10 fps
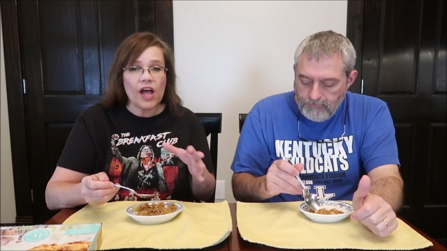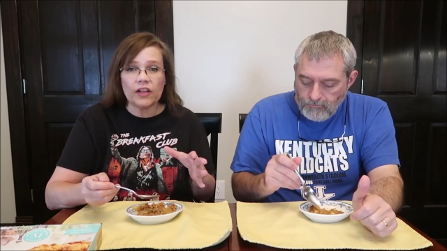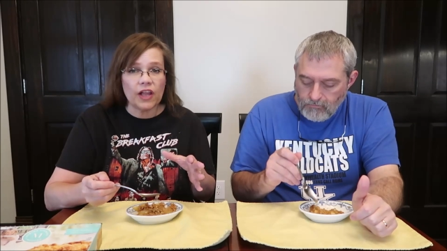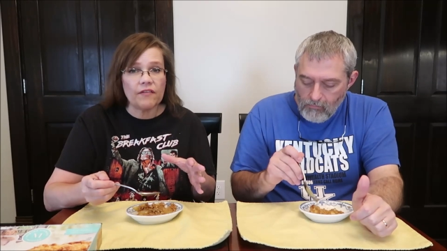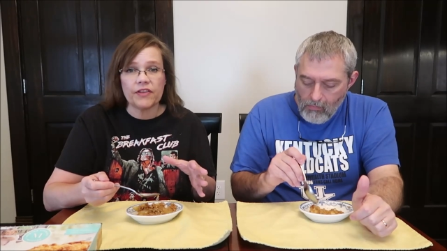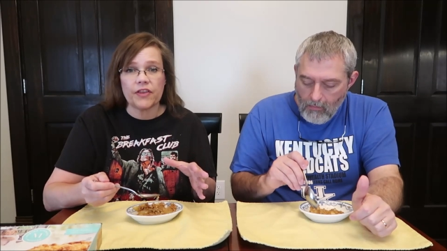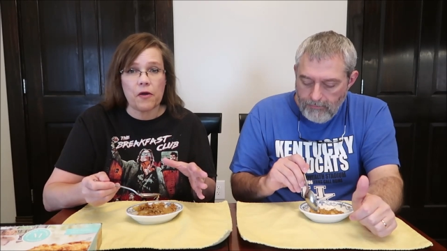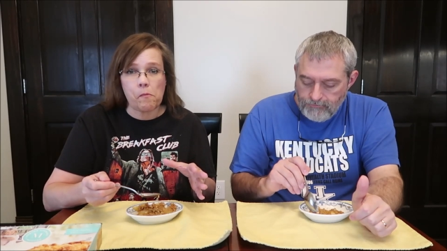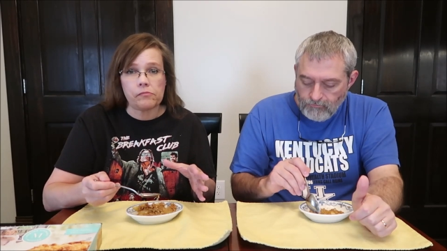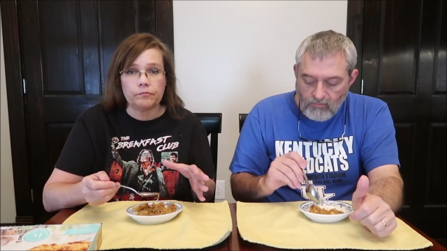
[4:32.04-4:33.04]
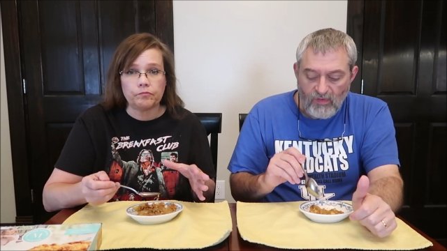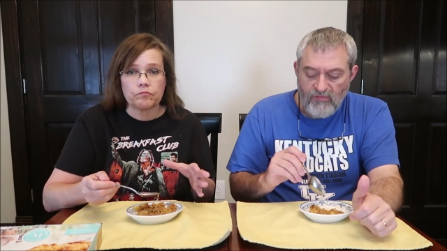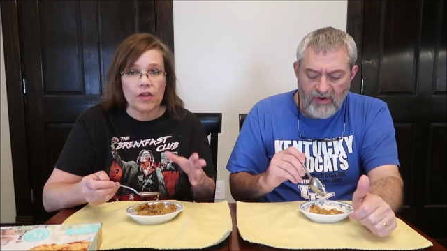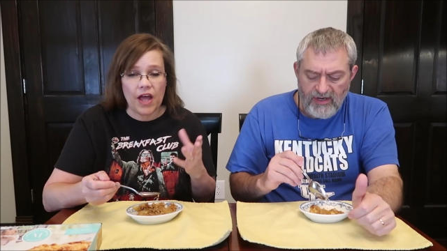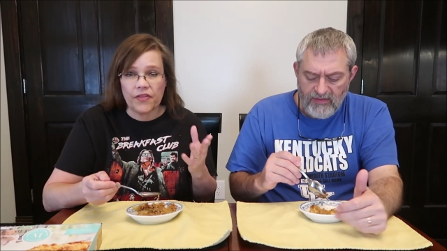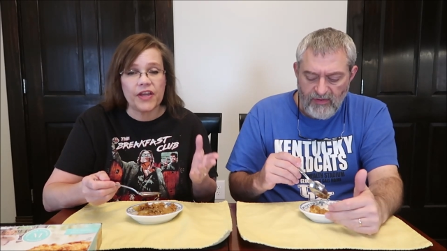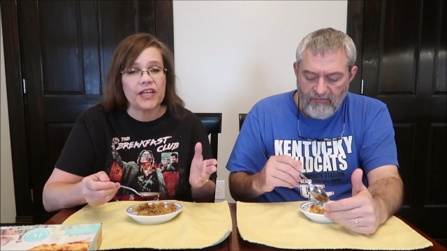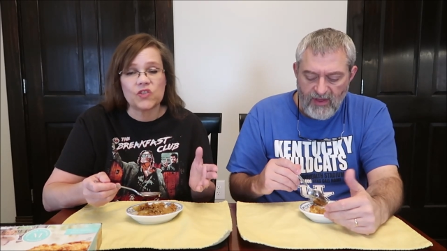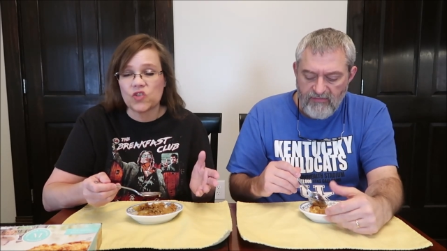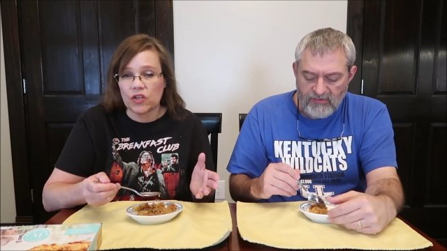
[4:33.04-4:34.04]
Speaker 1: I love it though. It's very I good
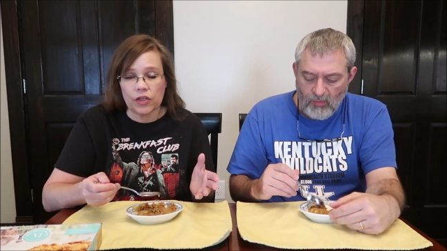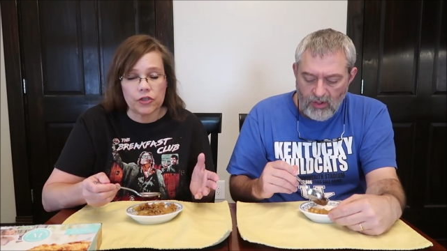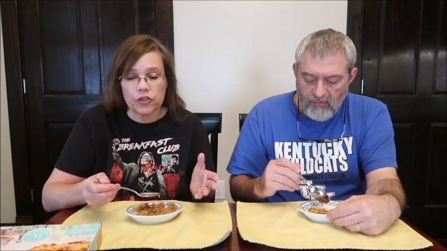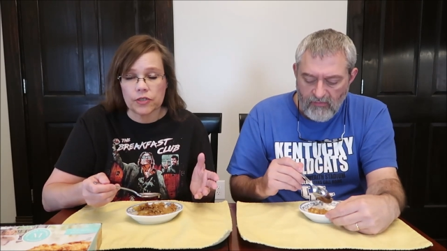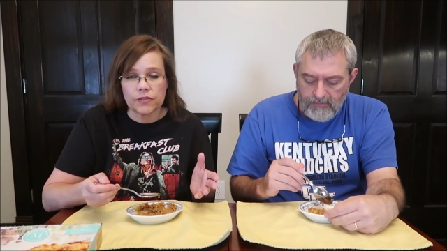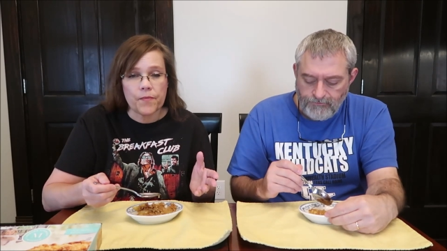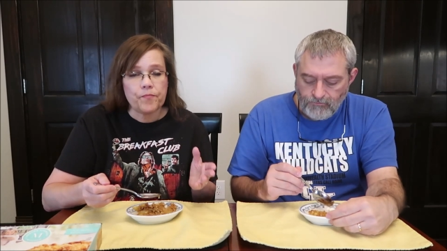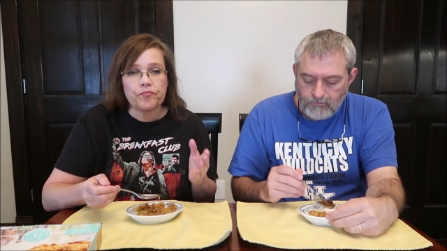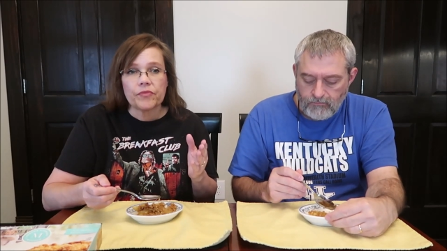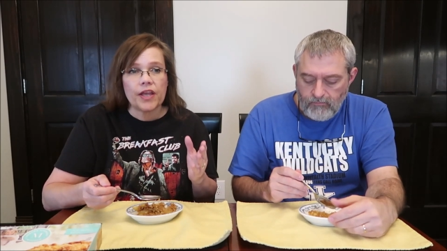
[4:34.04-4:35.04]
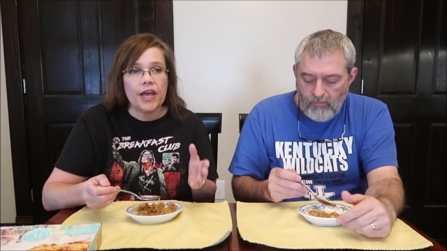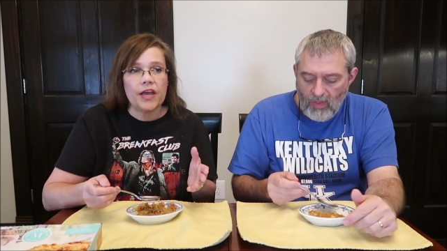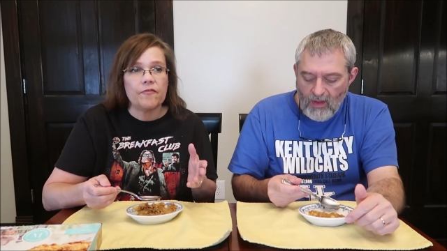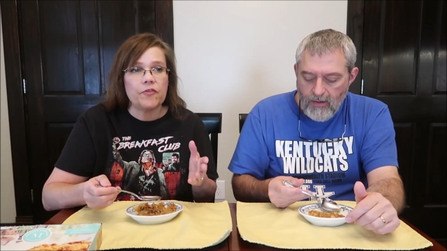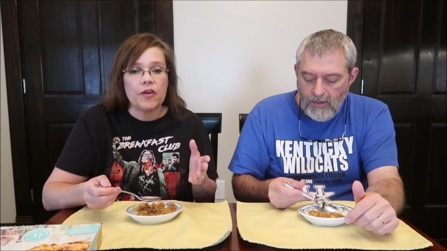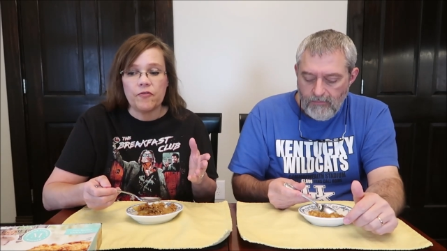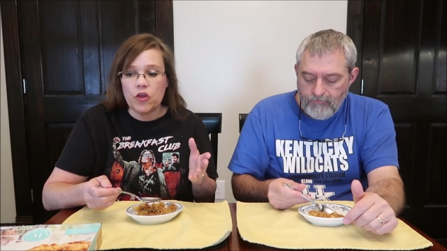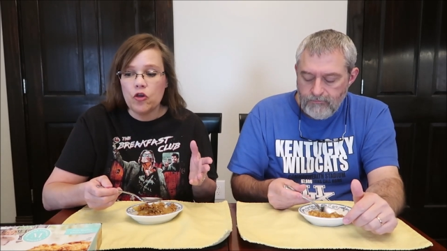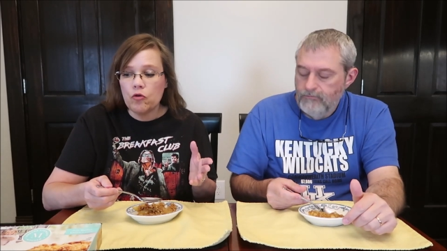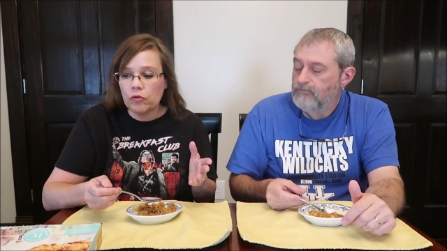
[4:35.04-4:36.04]
flavor. wonderful if if
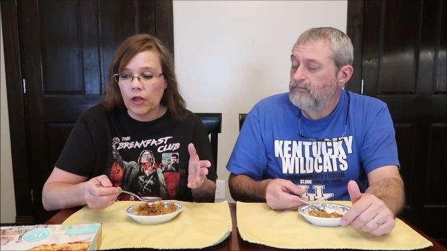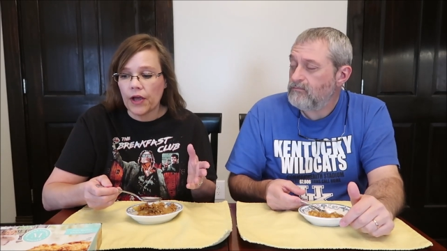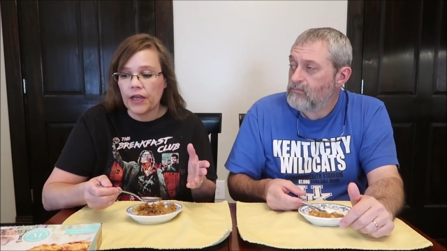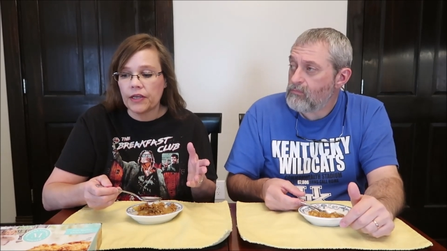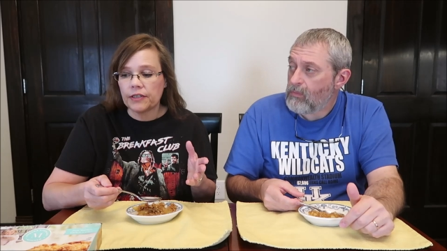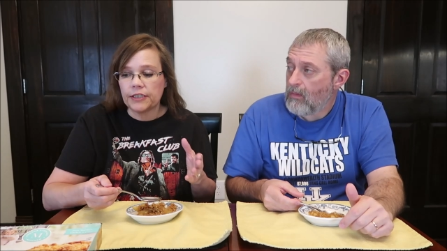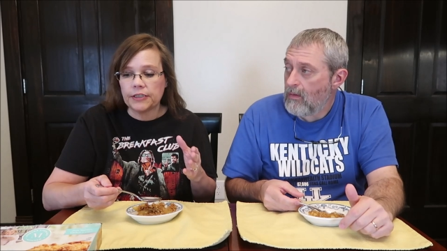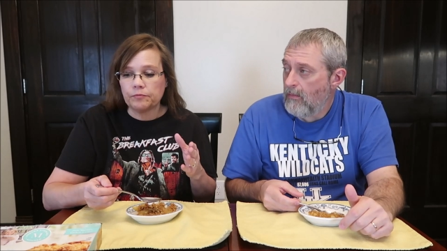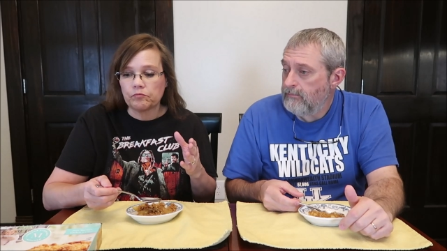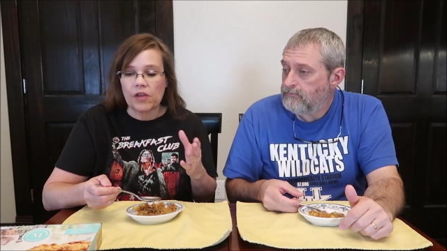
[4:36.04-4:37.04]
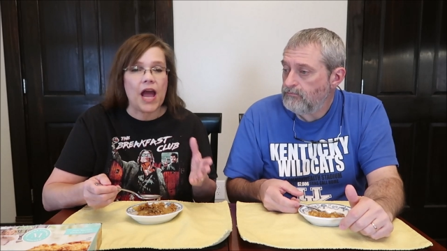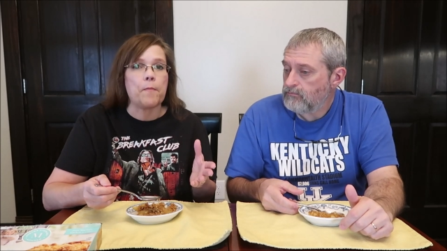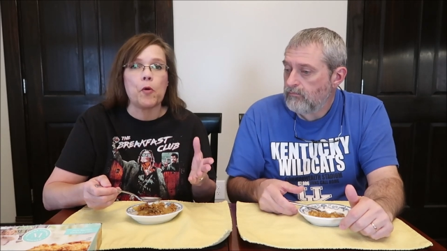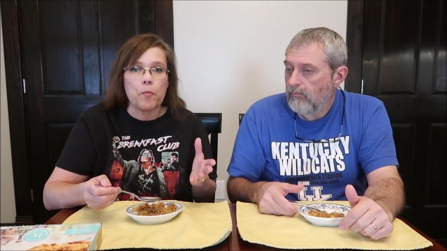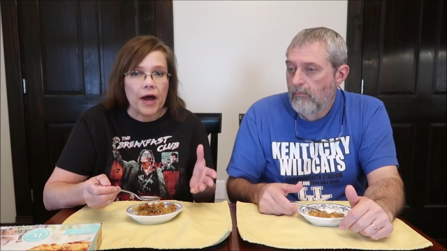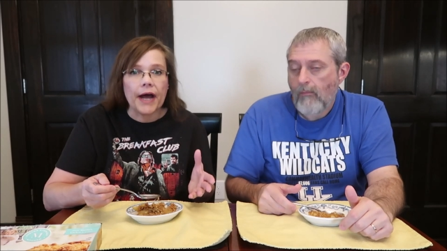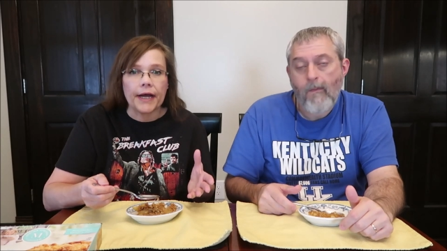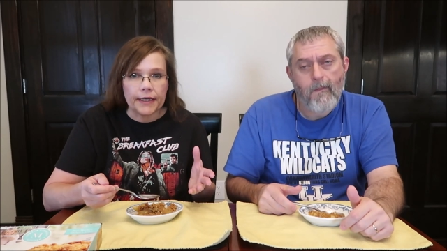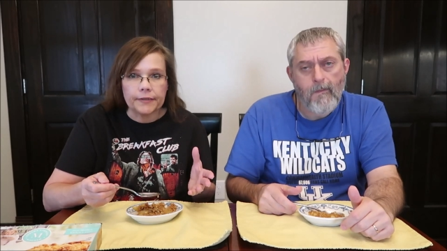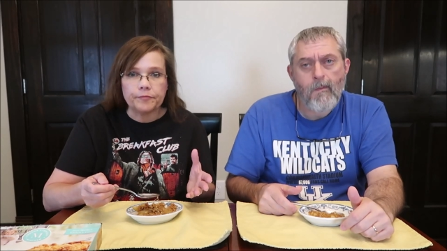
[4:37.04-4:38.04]
you like um, apple
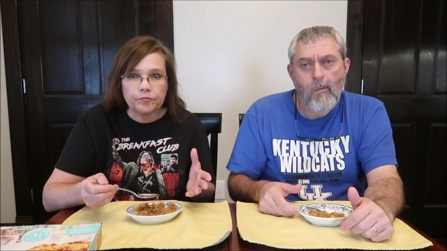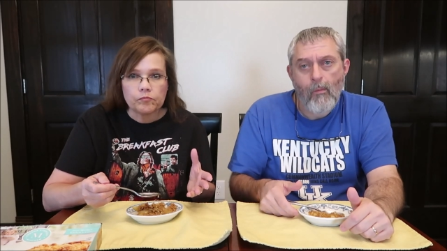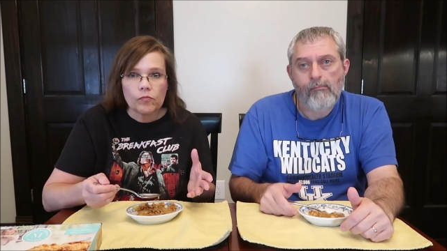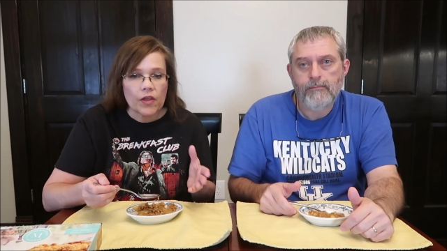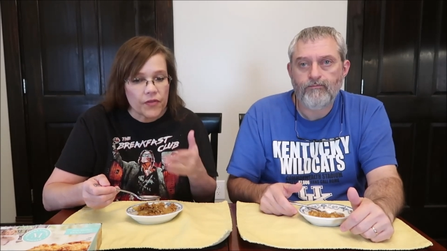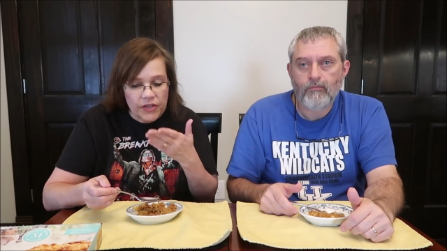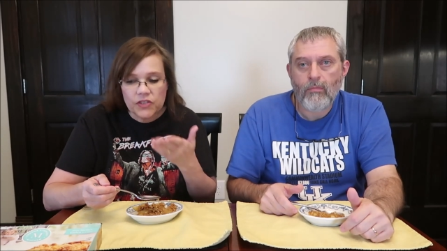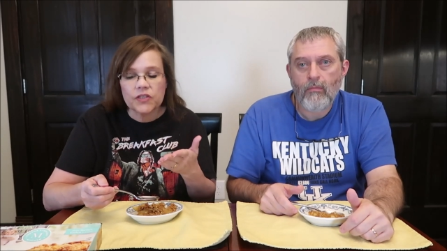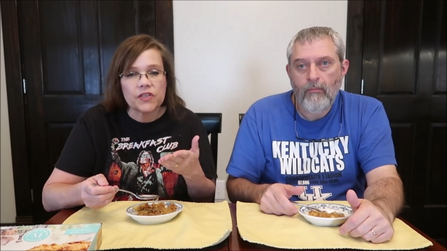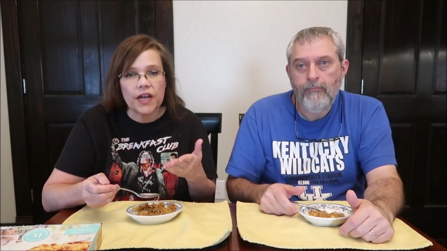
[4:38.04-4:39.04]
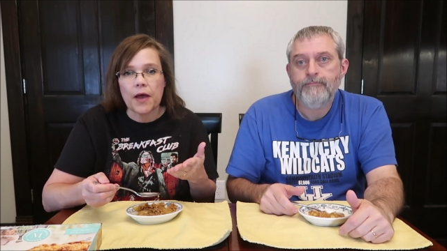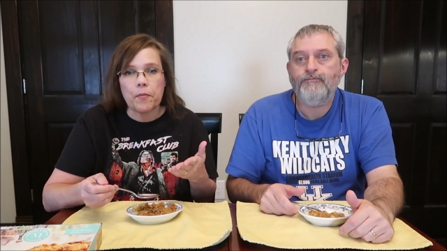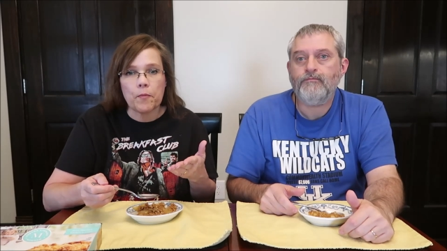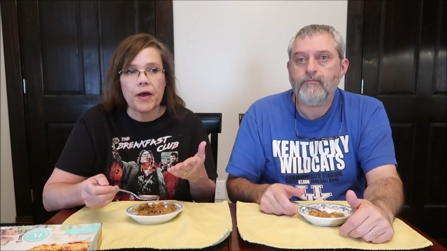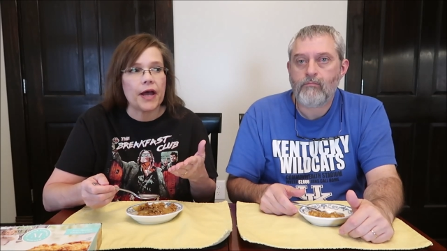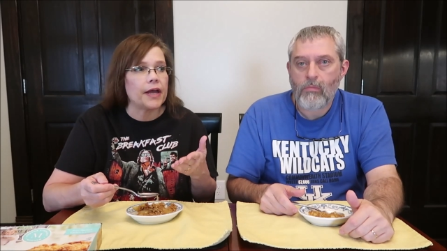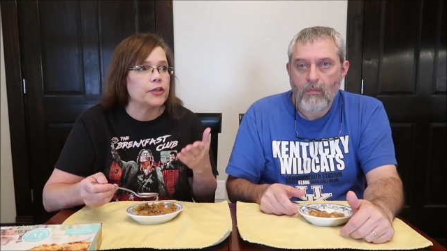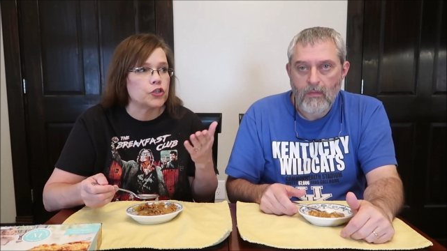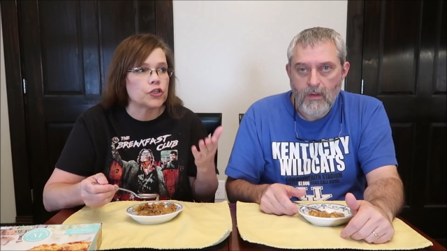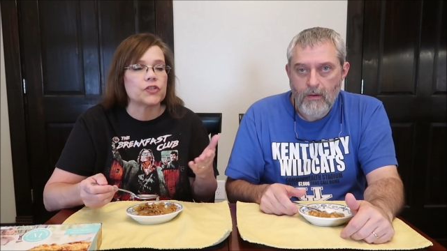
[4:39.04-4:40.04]
pie, mm-hmm. this is an apple pie.
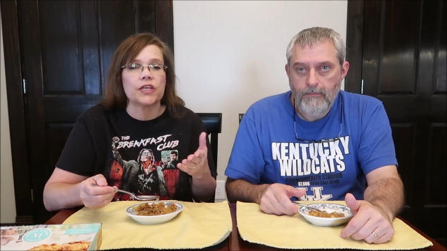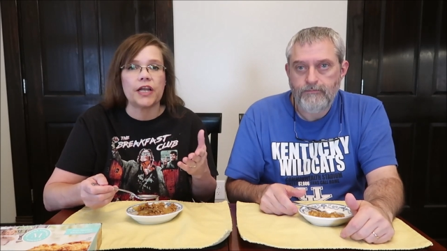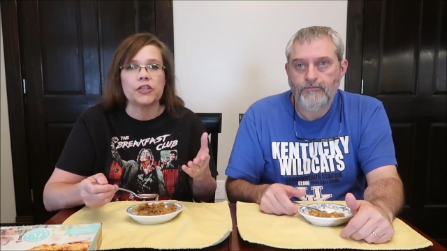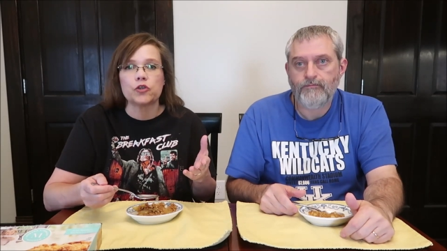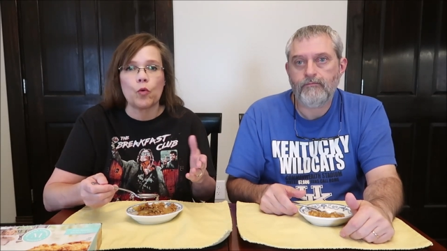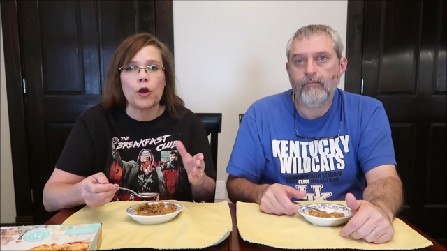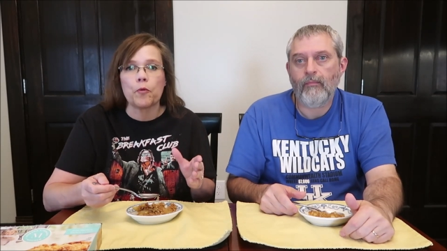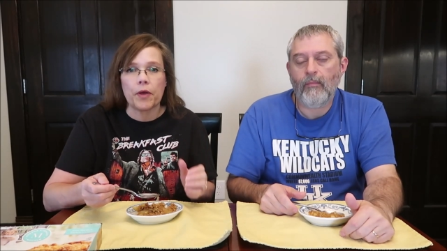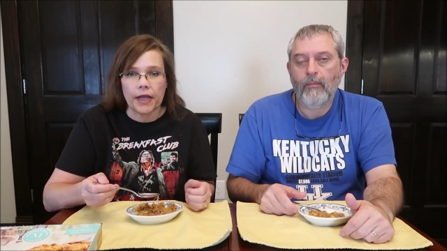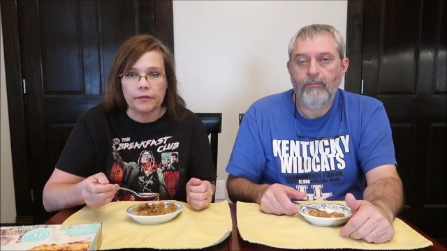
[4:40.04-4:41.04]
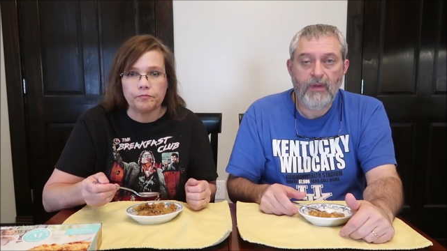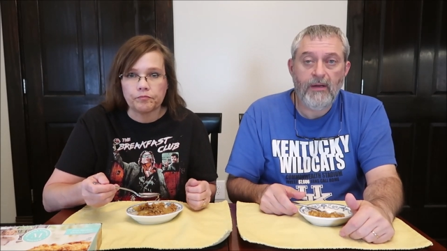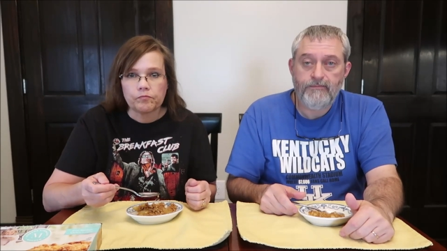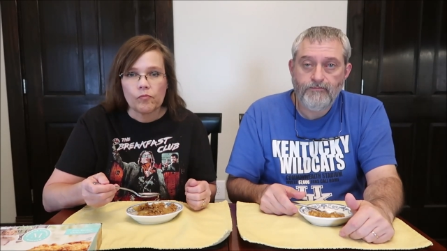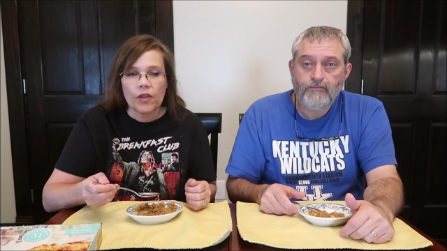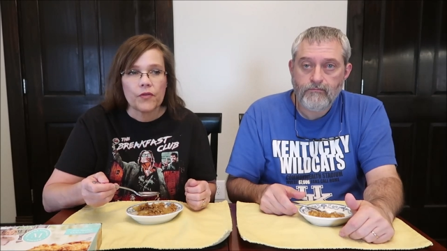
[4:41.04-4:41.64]
It's just in a square pan. Yep.